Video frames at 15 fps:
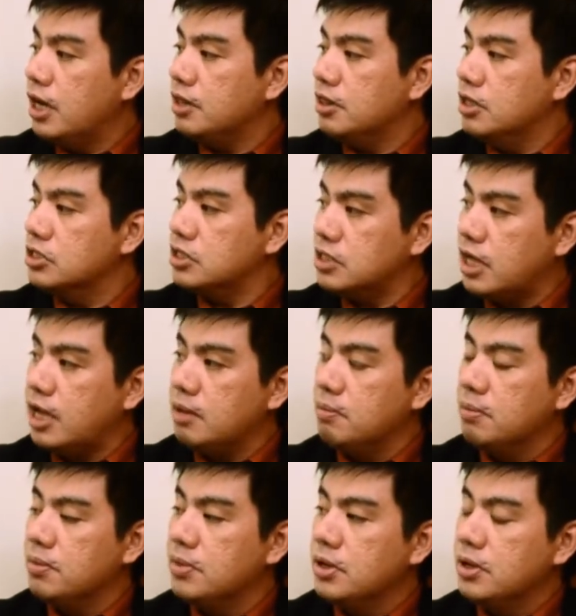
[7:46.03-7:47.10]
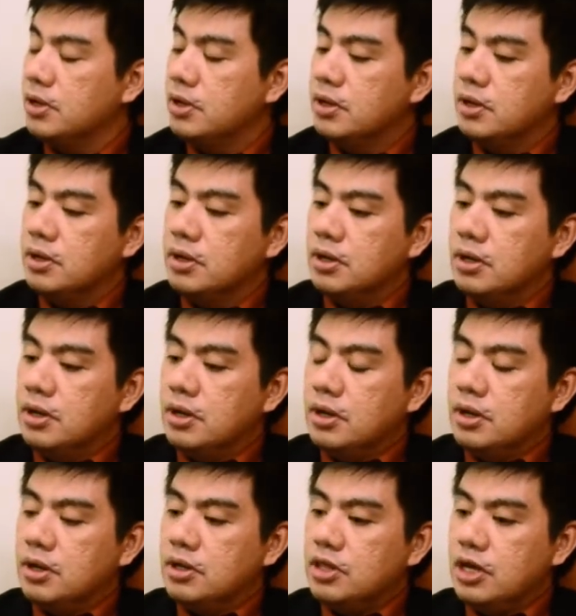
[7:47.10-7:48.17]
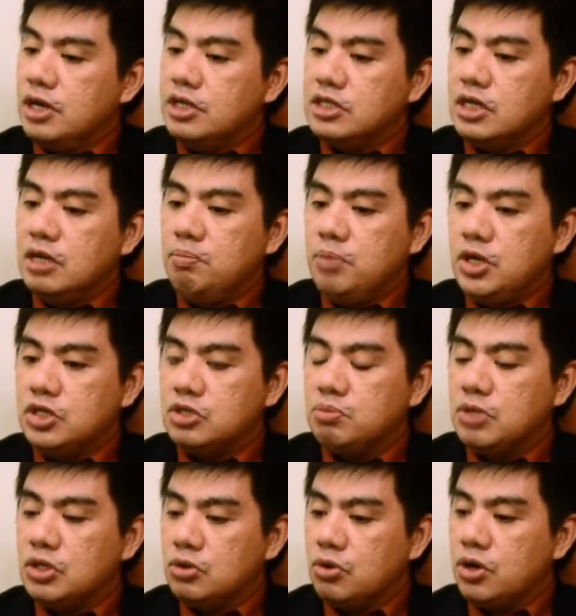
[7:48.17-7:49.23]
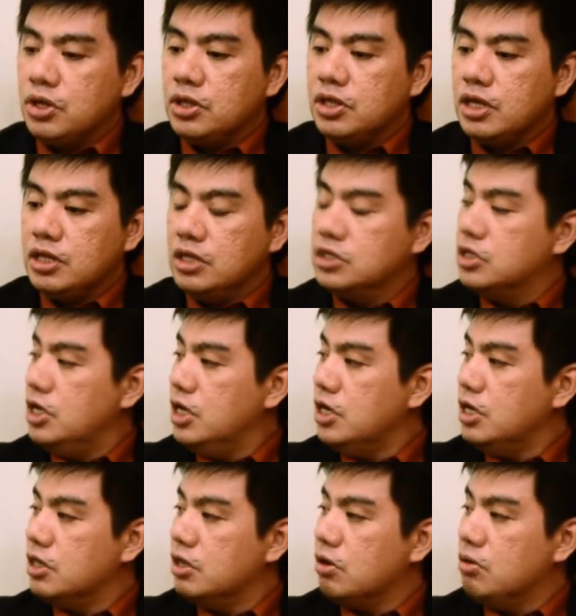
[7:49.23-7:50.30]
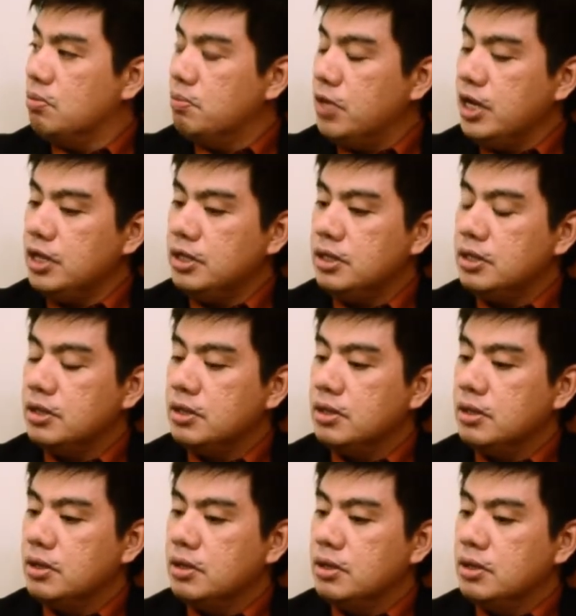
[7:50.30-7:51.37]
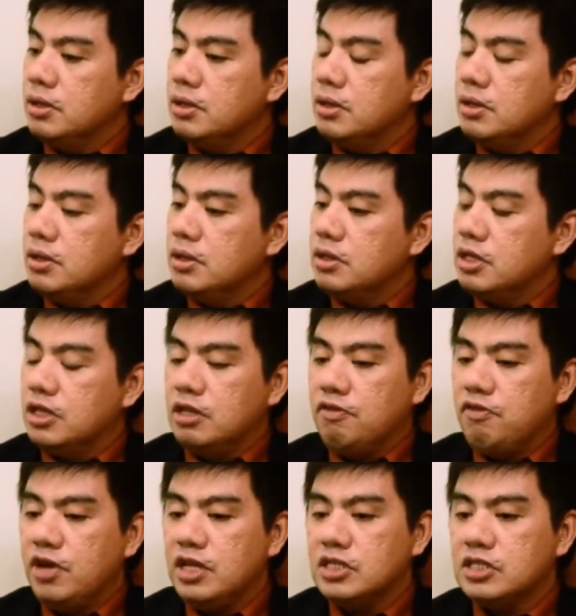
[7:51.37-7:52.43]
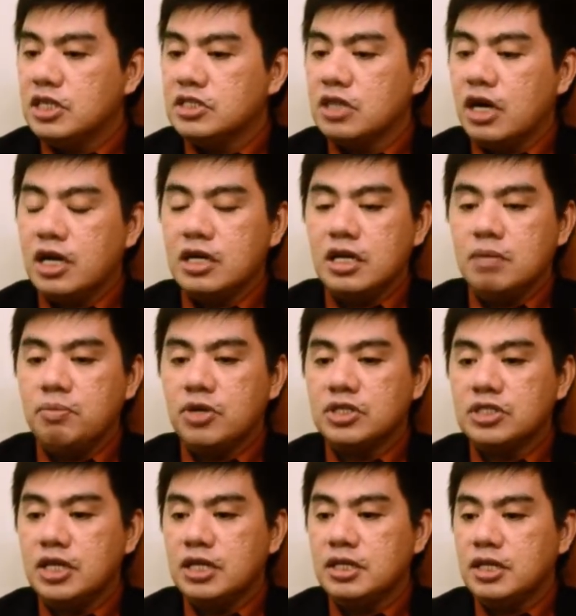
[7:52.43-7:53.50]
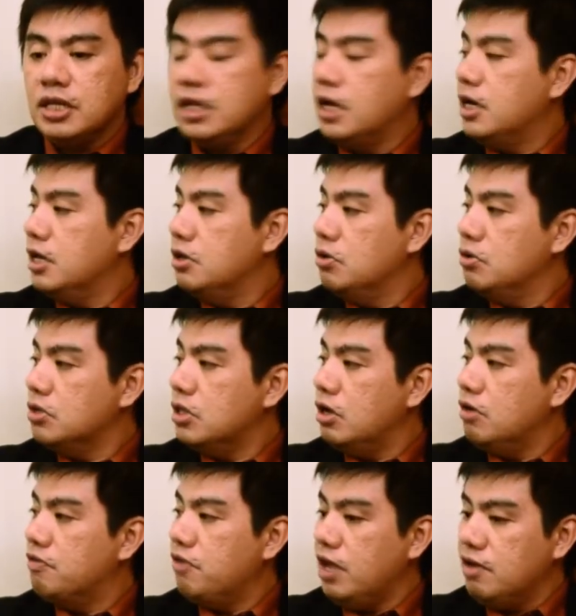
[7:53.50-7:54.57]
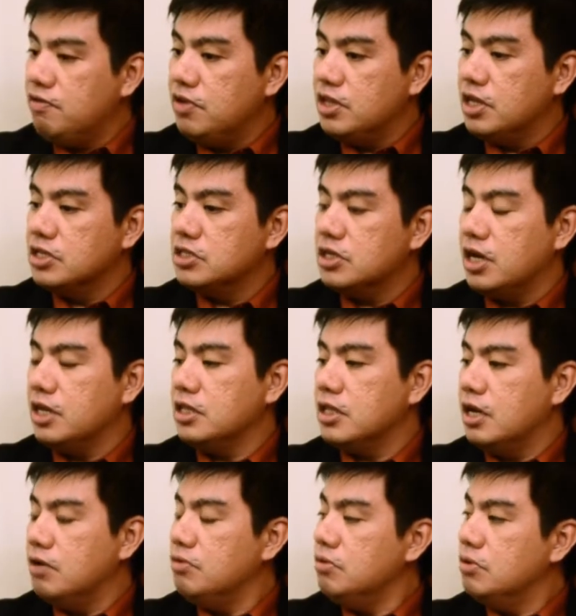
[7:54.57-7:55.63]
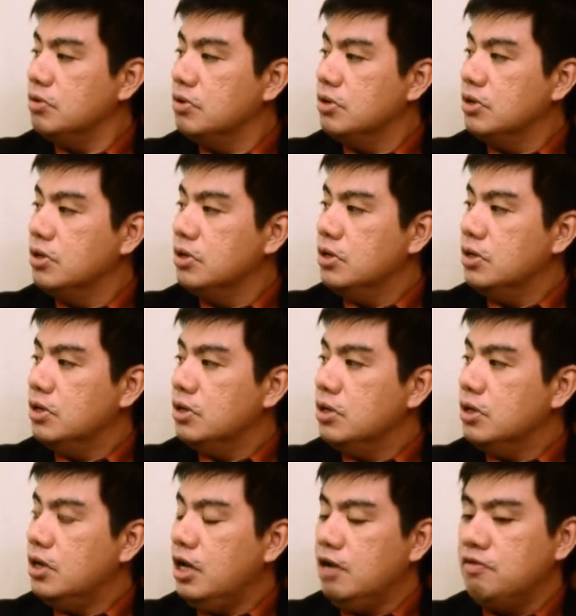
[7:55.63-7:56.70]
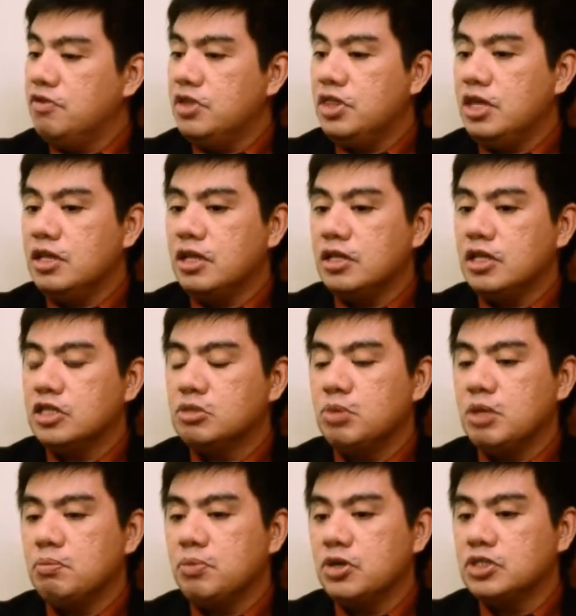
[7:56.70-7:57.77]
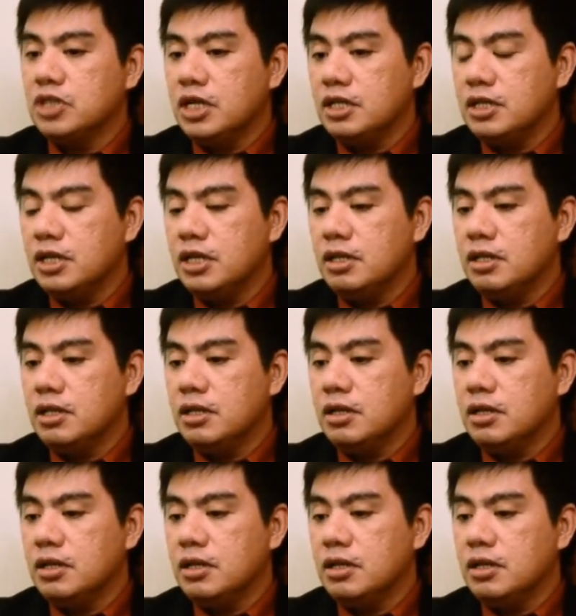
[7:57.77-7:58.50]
at this time. There is an impeachment court that is hearing the complaint. The defense has hardly presented an iota of evidence right now. Everything that has been presented